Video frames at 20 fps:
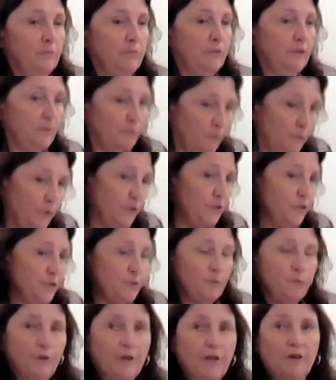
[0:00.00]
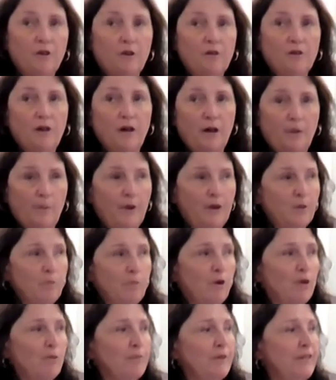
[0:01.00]
in which we call Highway
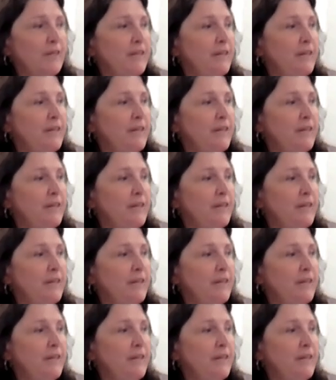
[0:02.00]
Department